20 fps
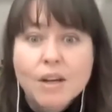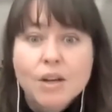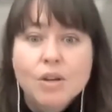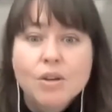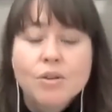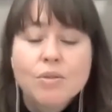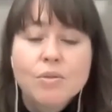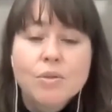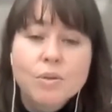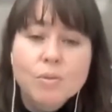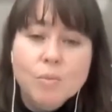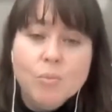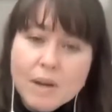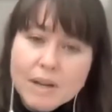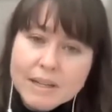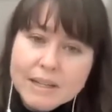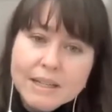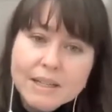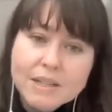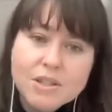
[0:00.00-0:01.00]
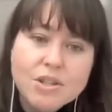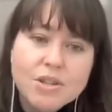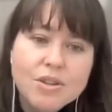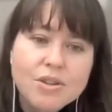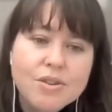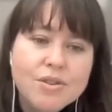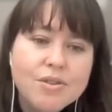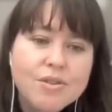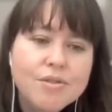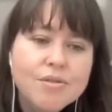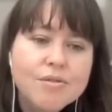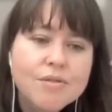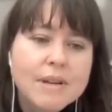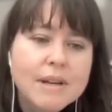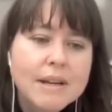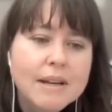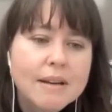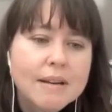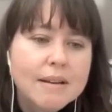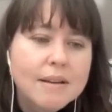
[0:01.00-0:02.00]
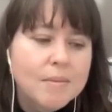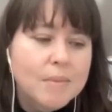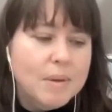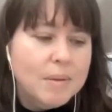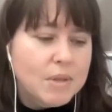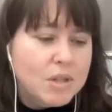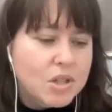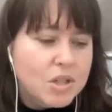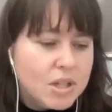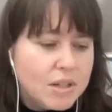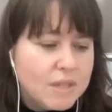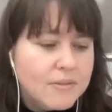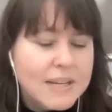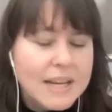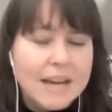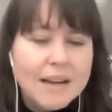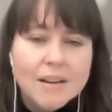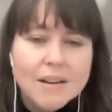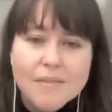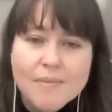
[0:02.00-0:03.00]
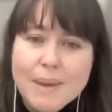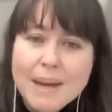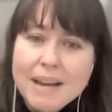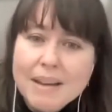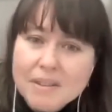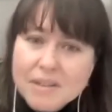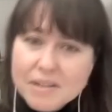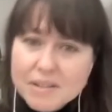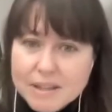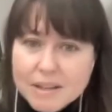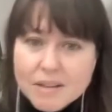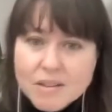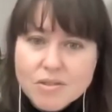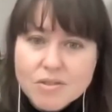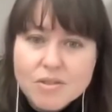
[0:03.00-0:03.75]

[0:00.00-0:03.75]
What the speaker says: who are wanting to maybe shift out of patterns that